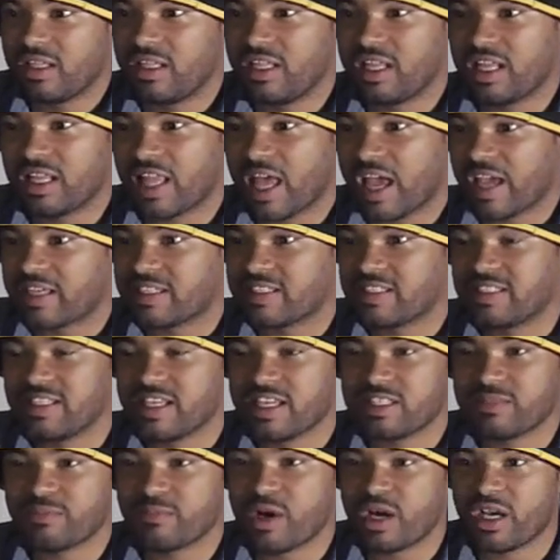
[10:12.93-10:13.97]
like
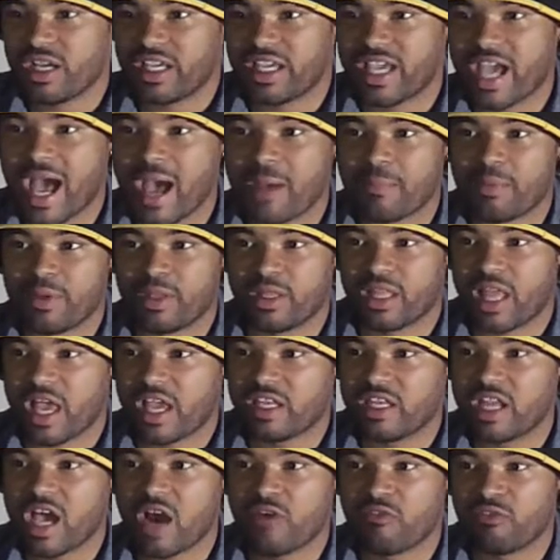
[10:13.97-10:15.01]
6-month gap and
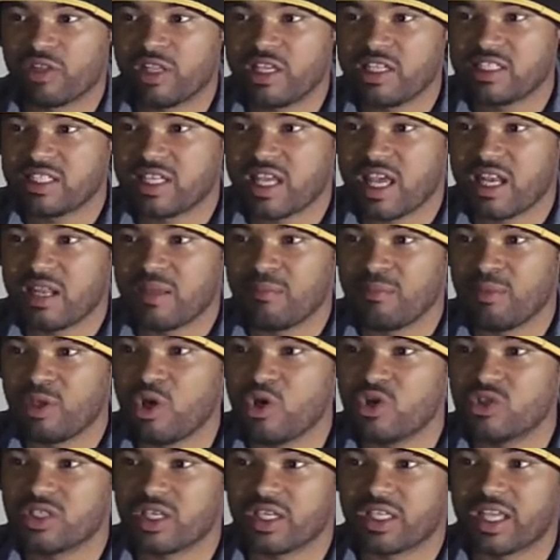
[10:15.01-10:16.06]
like not releasing any
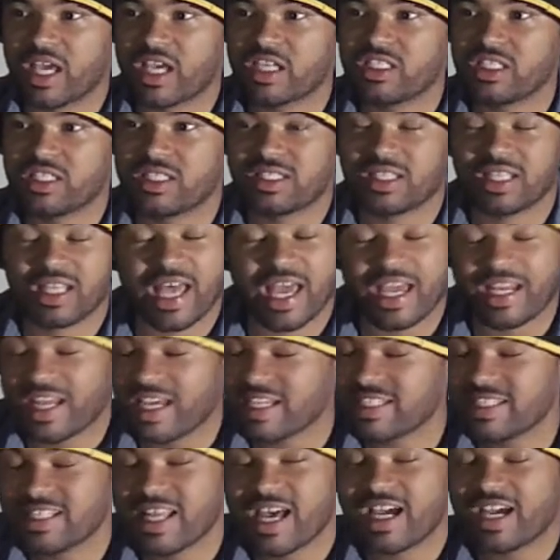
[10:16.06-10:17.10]
music, that's just like,
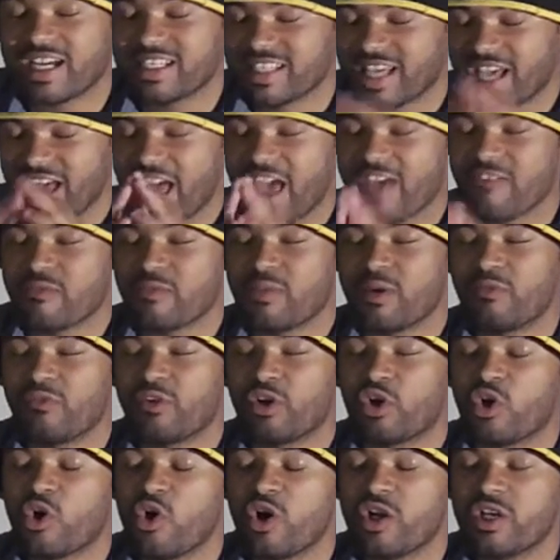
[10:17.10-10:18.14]
that's not because I haven't been
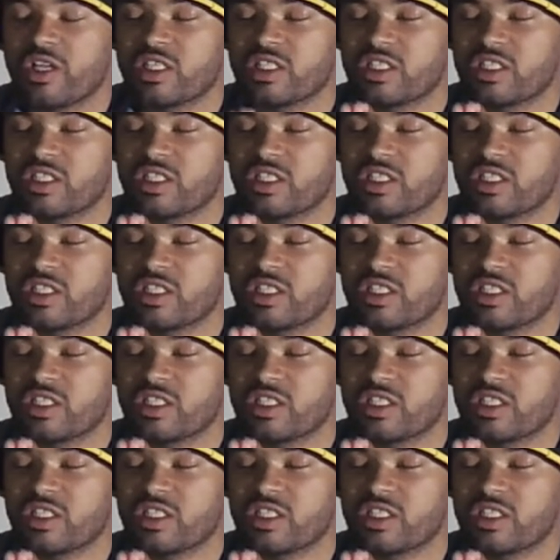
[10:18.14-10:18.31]
recording.